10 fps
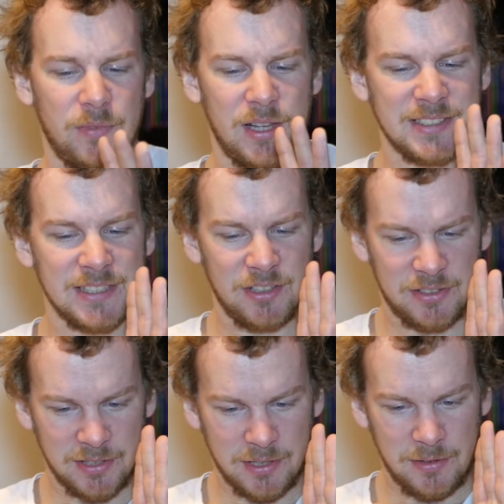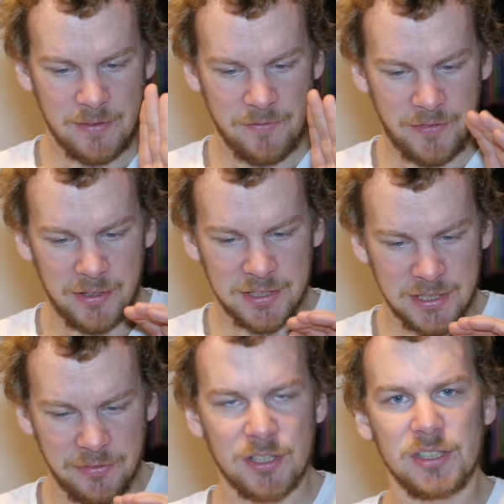It's a very
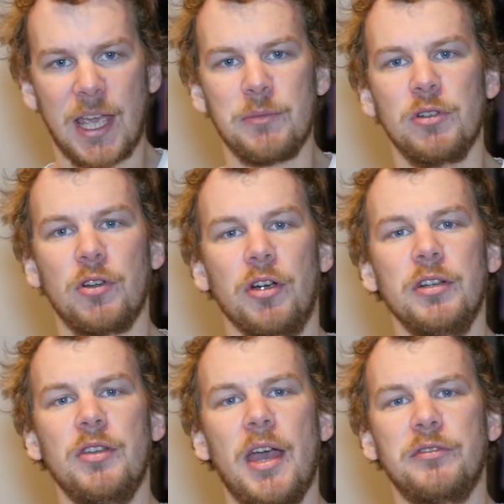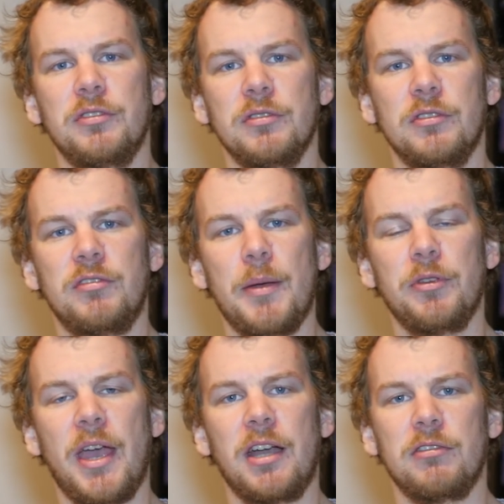difficult game to learn. You have to wrap
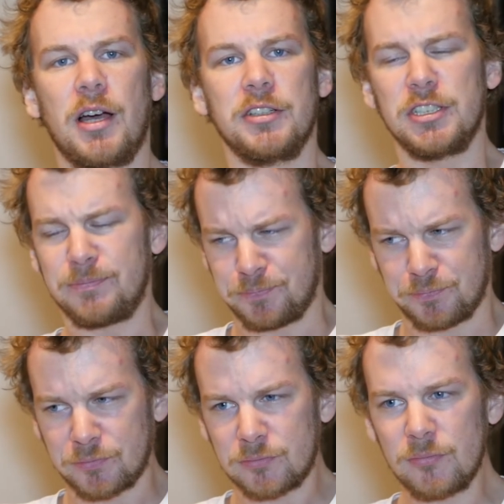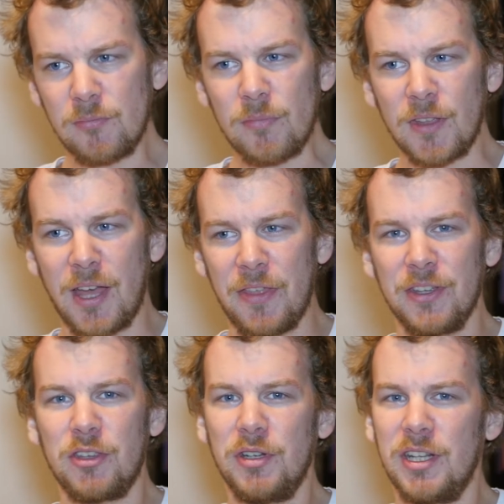your head around it. I
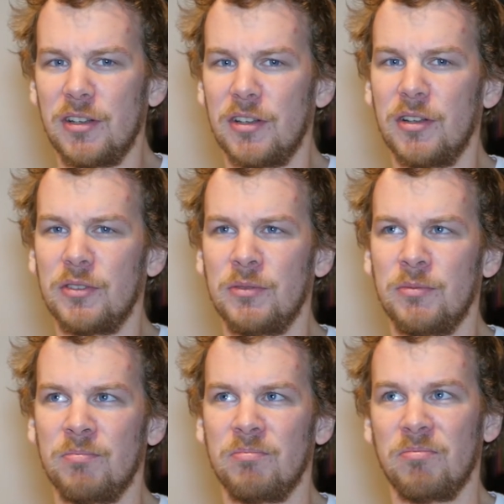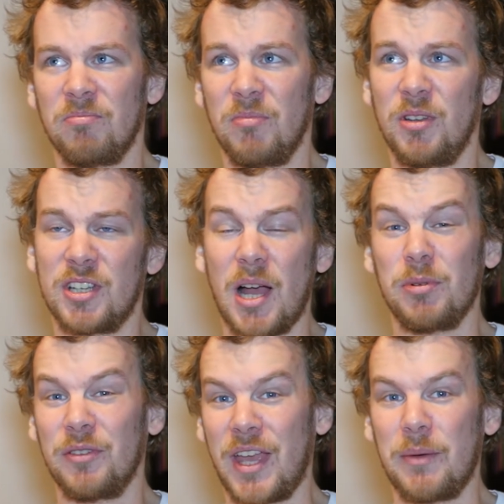think you need a
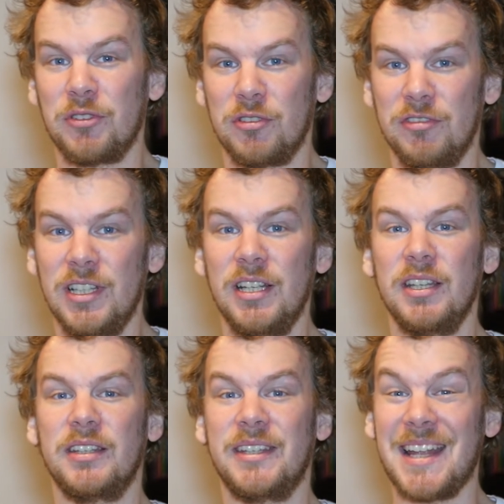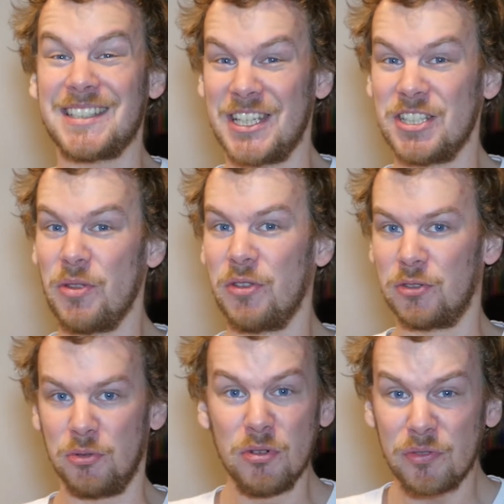couple of games to really get into the
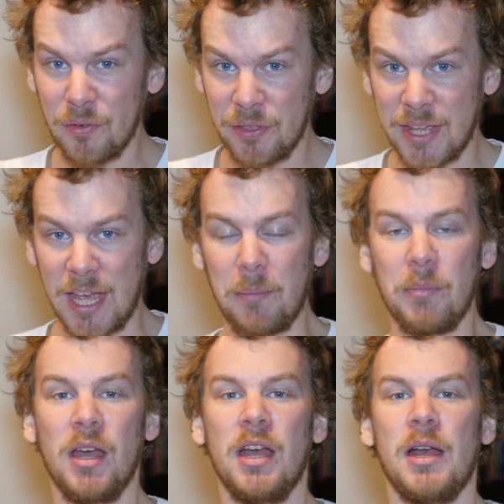groove of the game.